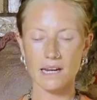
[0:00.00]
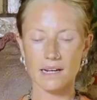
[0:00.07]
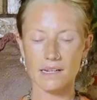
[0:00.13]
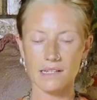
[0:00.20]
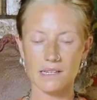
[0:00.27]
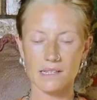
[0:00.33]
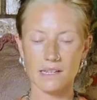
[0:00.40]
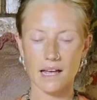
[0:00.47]

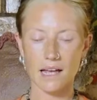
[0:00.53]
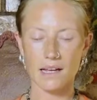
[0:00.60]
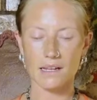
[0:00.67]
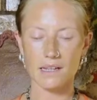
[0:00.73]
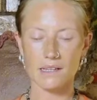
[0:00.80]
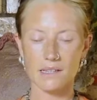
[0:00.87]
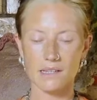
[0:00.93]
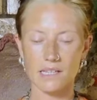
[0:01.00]

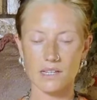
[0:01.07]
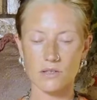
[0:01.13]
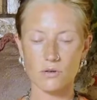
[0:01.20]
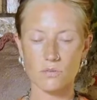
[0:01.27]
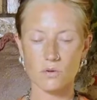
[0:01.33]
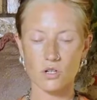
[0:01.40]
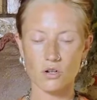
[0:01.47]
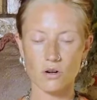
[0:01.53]
exercise. Sit
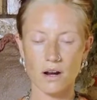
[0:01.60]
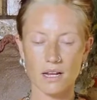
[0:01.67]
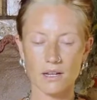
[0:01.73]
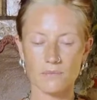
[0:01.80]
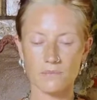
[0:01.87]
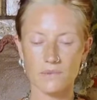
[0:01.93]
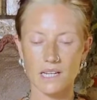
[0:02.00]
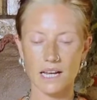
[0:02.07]
up straight,
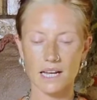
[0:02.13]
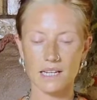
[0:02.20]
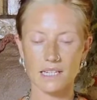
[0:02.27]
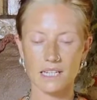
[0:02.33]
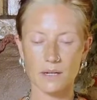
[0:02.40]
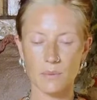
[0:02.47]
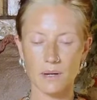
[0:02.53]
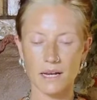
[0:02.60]
take a
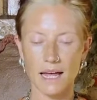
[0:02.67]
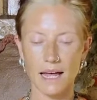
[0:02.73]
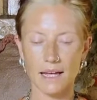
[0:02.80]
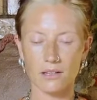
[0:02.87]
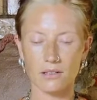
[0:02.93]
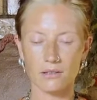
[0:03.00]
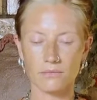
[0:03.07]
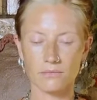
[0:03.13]
deep
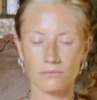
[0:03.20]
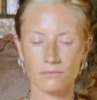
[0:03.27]
inhale.